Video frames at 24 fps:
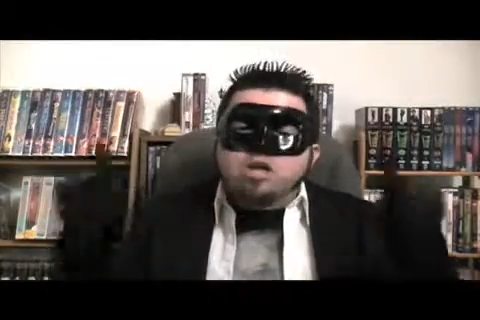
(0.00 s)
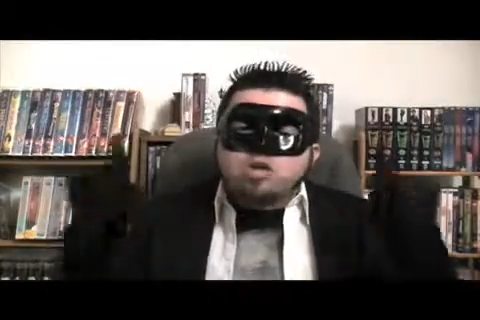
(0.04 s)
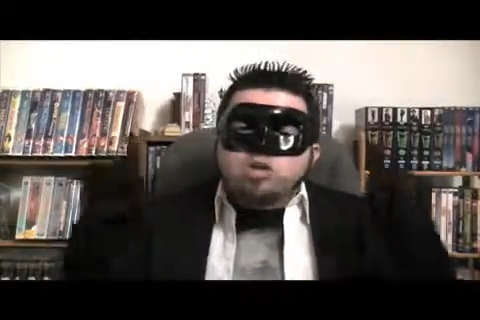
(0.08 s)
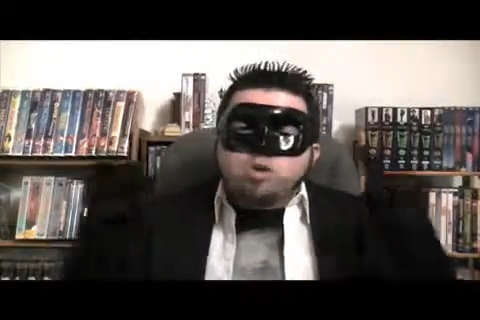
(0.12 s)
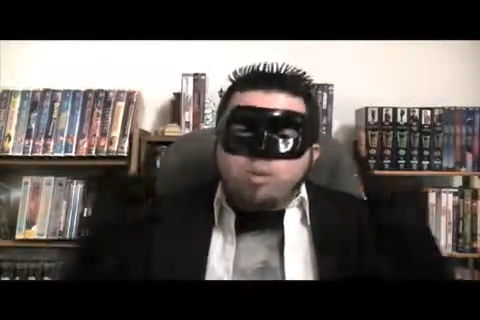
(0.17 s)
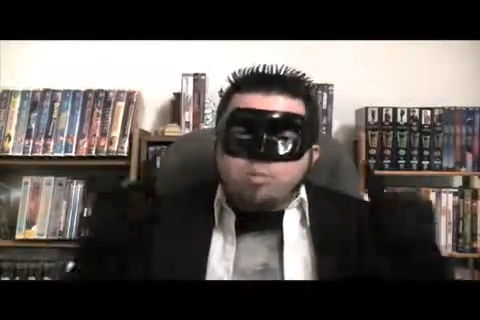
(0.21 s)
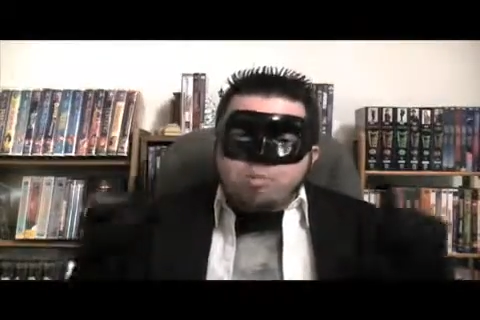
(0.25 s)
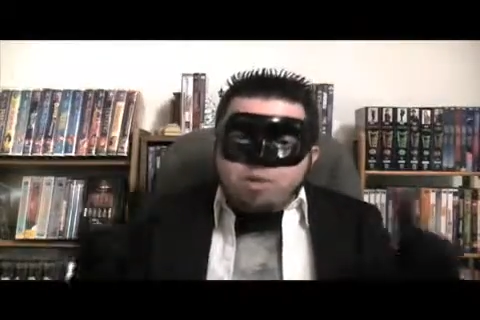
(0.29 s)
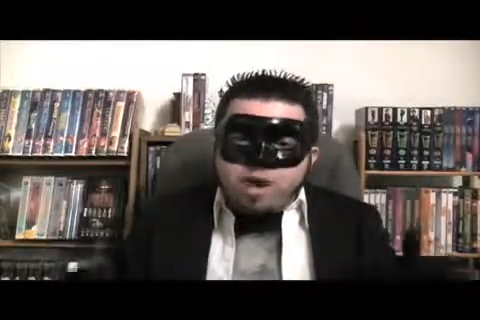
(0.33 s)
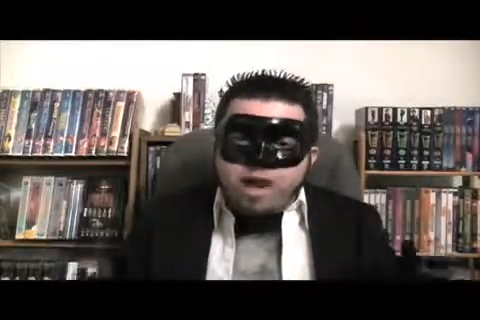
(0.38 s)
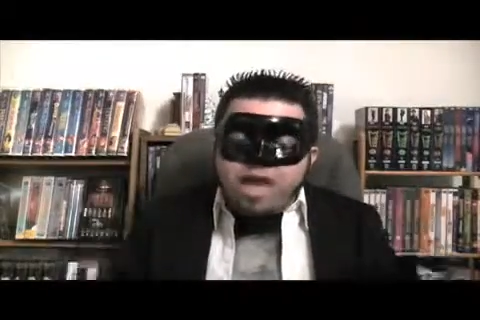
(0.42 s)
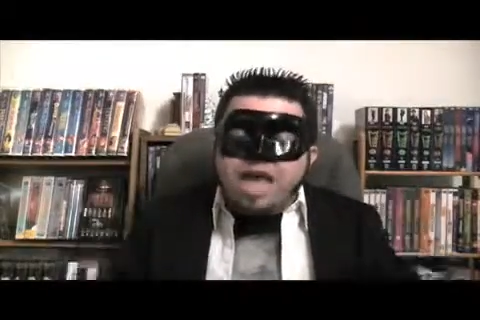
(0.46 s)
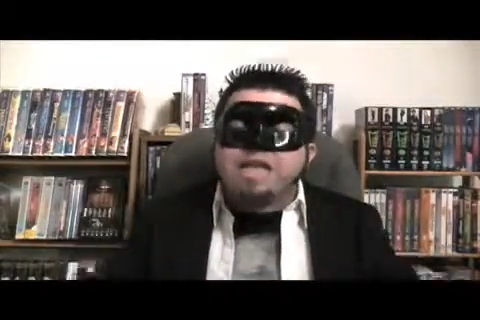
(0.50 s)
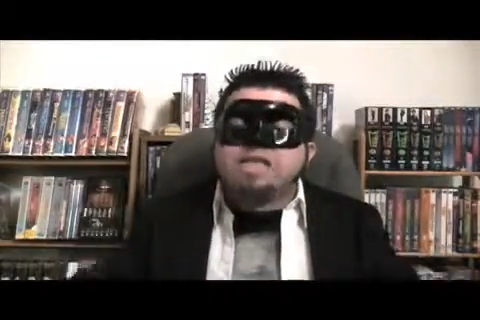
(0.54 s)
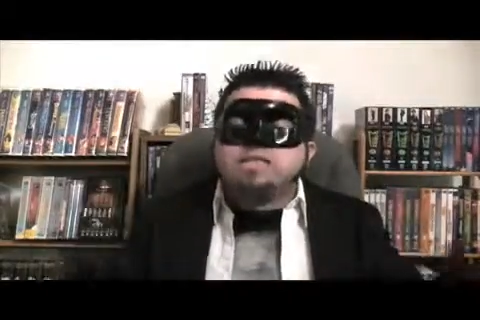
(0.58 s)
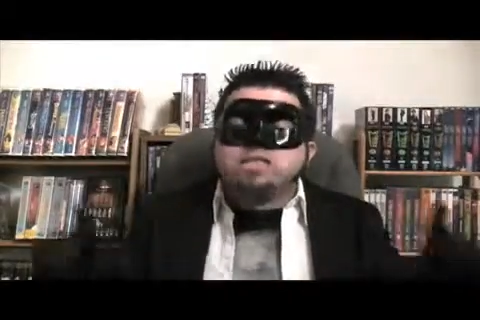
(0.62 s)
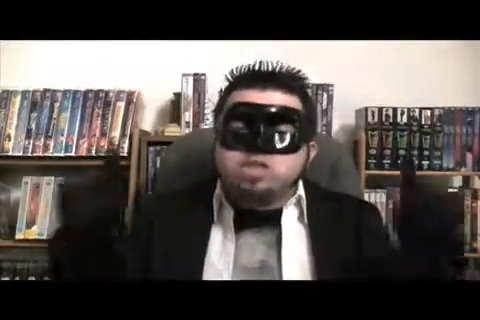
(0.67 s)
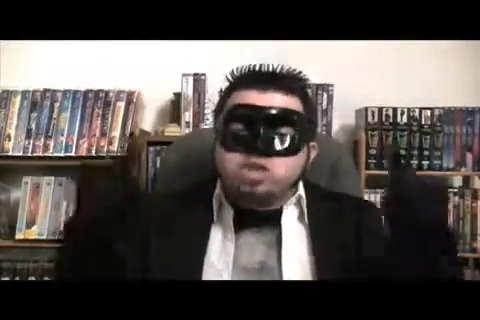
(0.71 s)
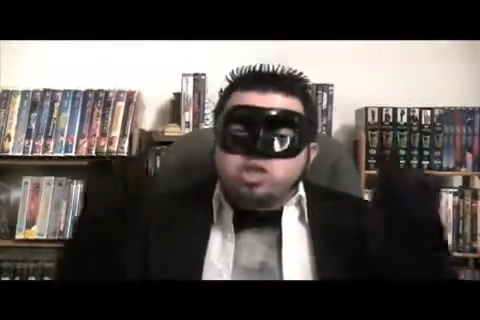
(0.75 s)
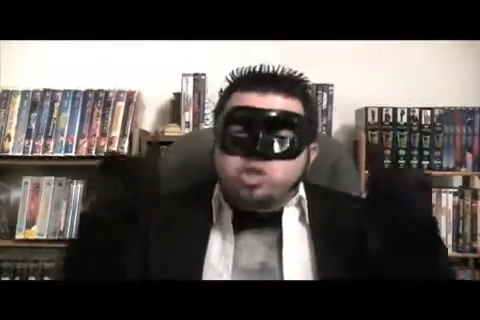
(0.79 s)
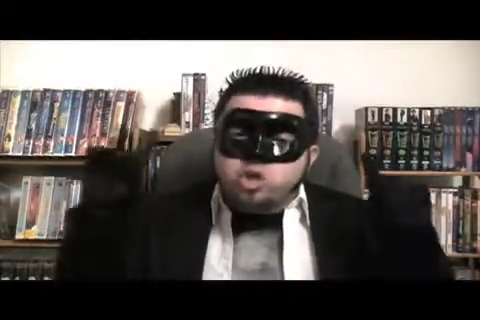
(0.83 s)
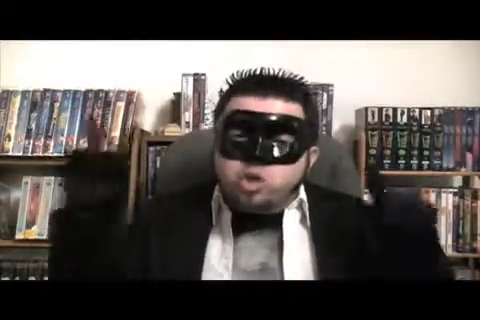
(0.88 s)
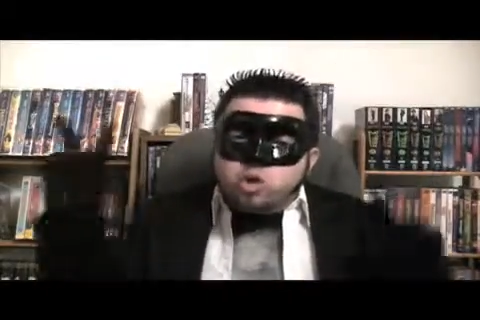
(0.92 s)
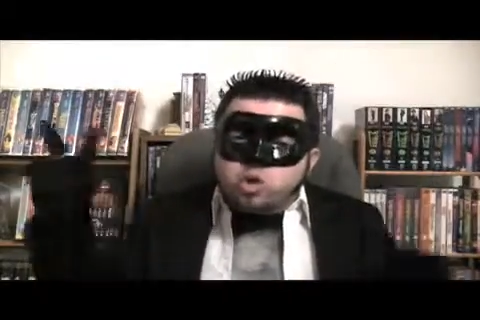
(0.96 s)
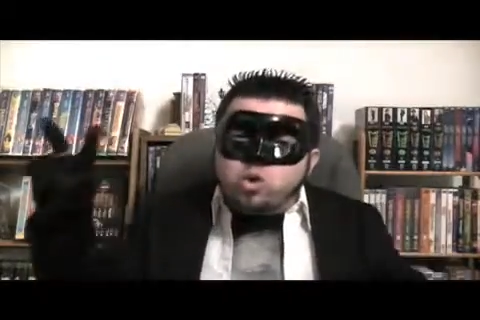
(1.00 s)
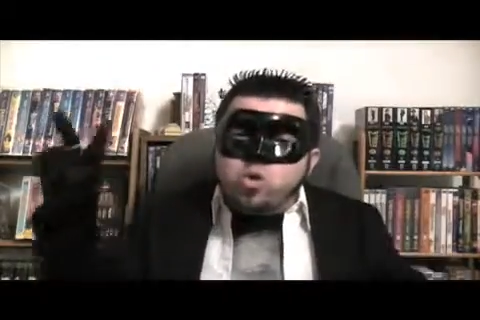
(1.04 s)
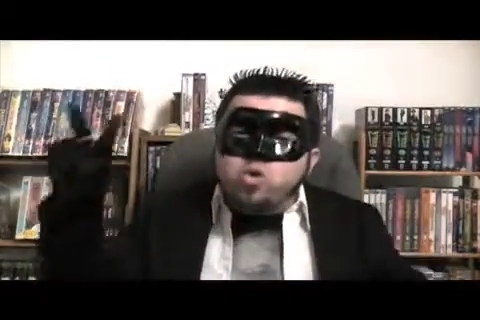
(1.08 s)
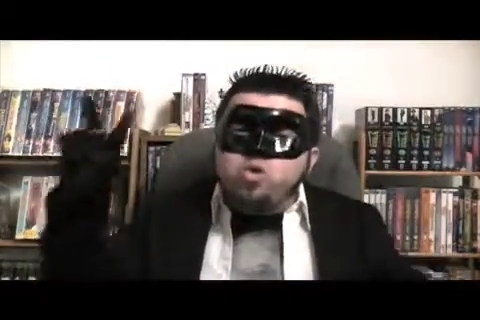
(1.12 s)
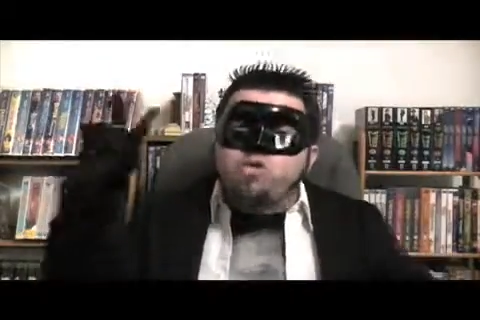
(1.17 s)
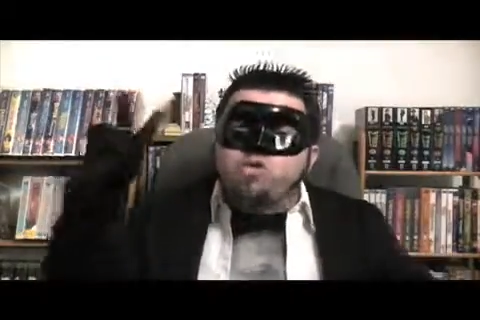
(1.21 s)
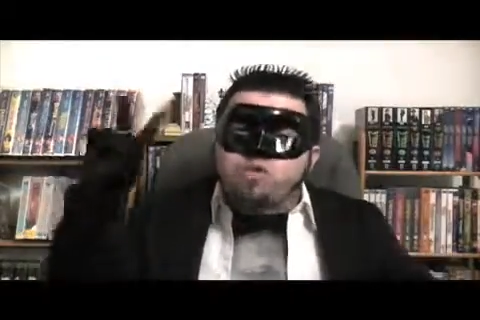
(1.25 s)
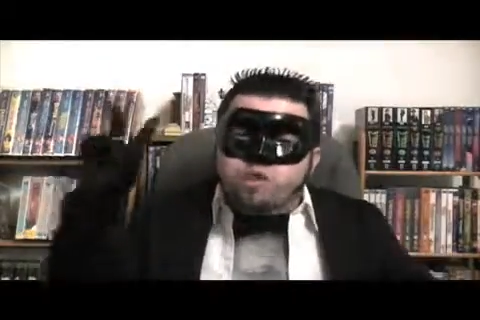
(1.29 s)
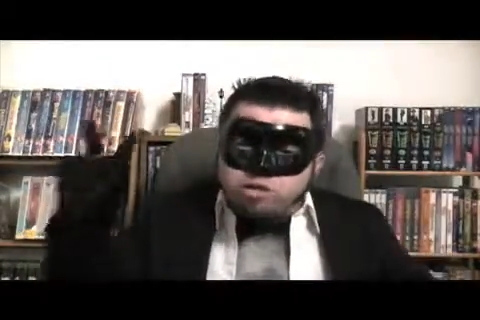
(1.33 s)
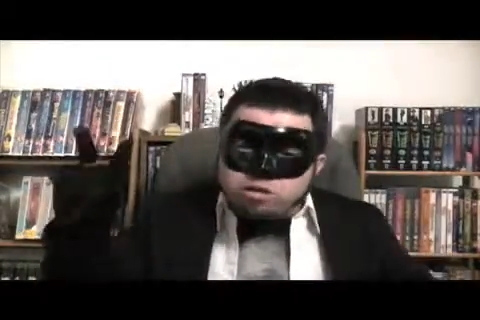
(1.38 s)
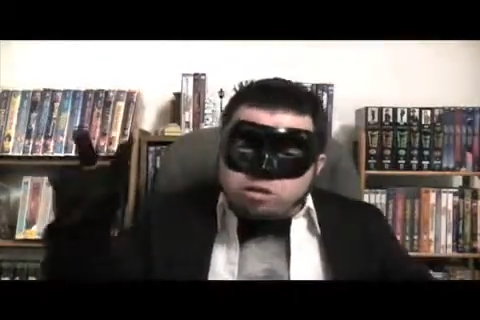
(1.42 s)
to apprehend two